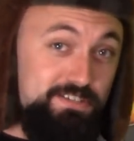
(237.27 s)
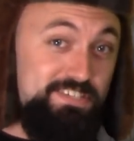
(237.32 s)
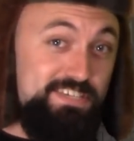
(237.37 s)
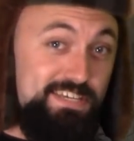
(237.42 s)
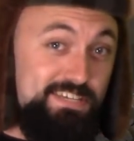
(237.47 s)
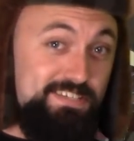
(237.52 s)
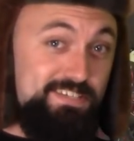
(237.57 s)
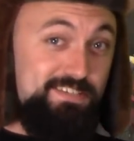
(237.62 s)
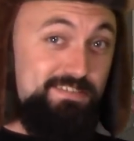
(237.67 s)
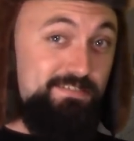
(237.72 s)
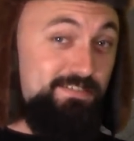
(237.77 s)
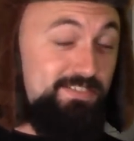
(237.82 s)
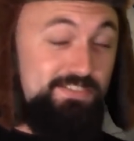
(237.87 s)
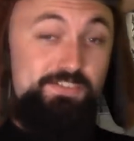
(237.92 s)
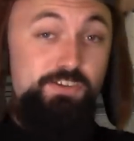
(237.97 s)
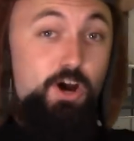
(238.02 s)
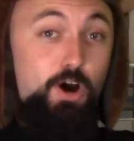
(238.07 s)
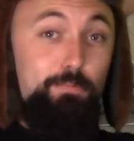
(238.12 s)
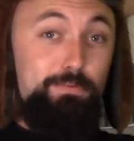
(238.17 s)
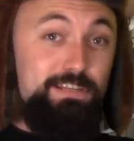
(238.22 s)
exists,
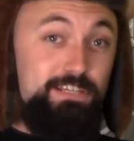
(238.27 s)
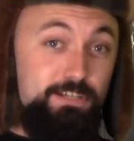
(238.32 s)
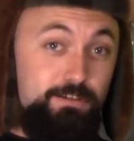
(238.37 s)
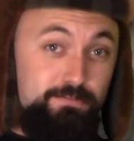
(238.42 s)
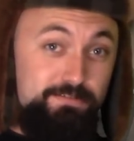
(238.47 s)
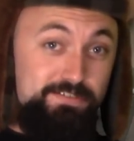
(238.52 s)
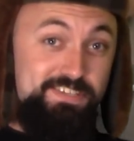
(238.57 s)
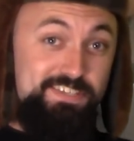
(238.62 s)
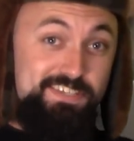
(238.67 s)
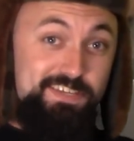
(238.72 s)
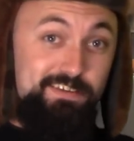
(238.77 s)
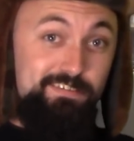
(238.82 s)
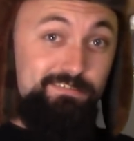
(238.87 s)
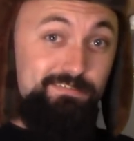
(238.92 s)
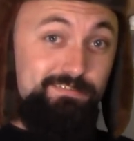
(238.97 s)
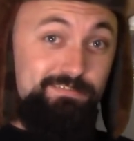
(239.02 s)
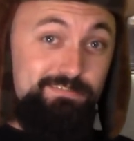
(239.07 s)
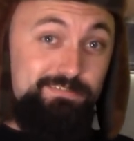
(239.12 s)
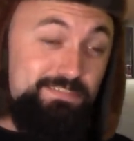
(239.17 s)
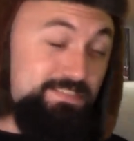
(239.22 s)
just nobody uses it.
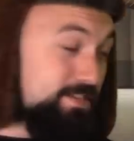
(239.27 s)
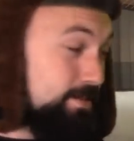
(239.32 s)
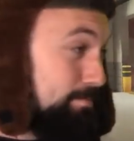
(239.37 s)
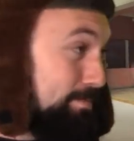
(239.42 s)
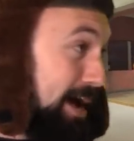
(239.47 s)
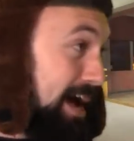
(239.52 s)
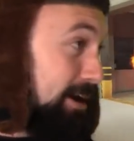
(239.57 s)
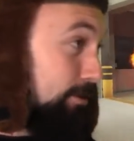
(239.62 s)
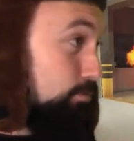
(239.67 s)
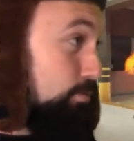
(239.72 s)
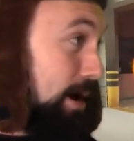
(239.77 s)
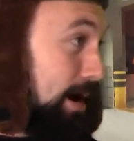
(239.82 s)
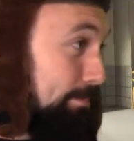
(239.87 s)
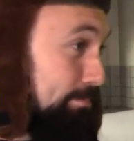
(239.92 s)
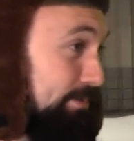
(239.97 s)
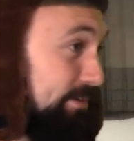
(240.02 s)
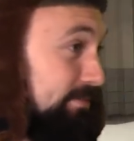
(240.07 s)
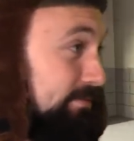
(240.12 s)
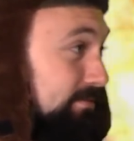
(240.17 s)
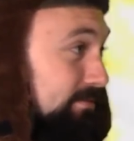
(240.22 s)
It's a bad
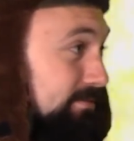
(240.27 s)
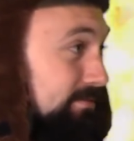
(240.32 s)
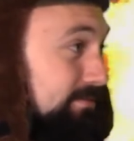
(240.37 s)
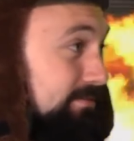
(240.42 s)
weapon.